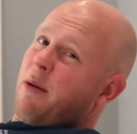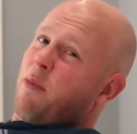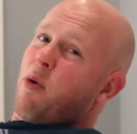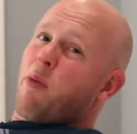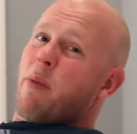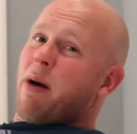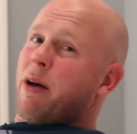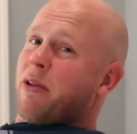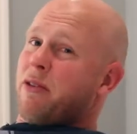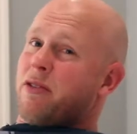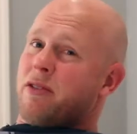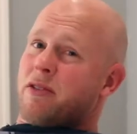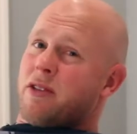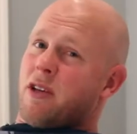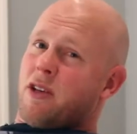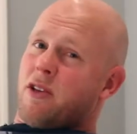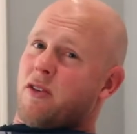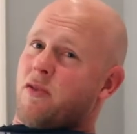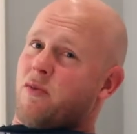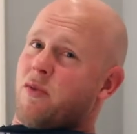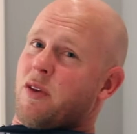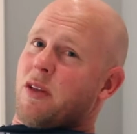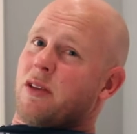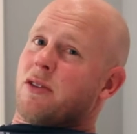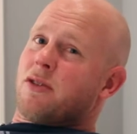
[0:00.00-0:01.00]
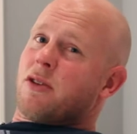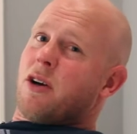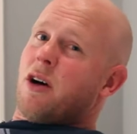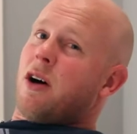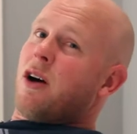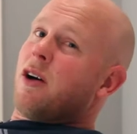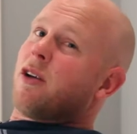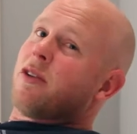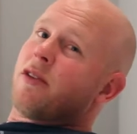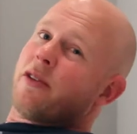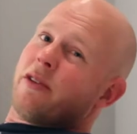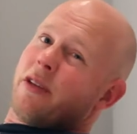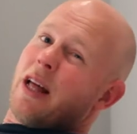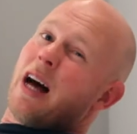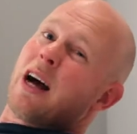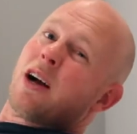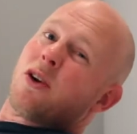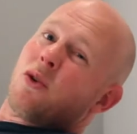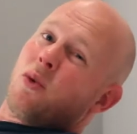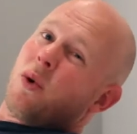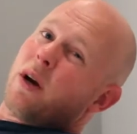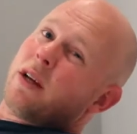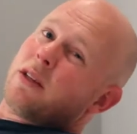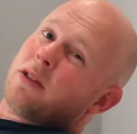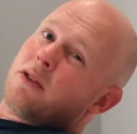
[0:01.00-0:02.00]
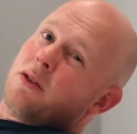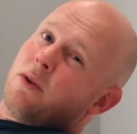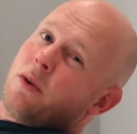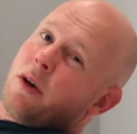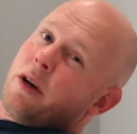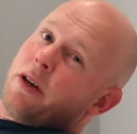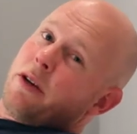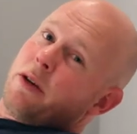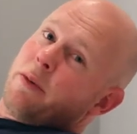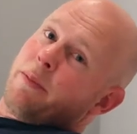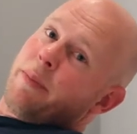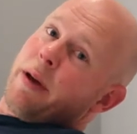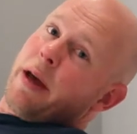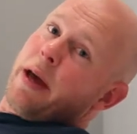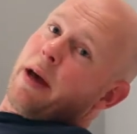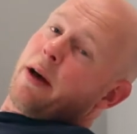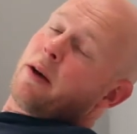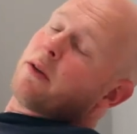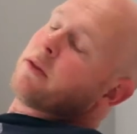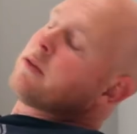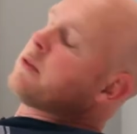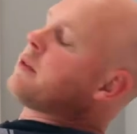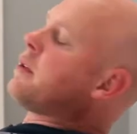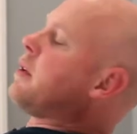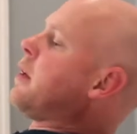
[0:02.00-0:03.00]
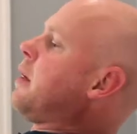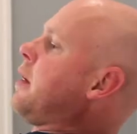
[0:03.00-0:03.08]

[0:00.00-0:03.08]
I'm about 6 feet tall, not quite 200 pounds.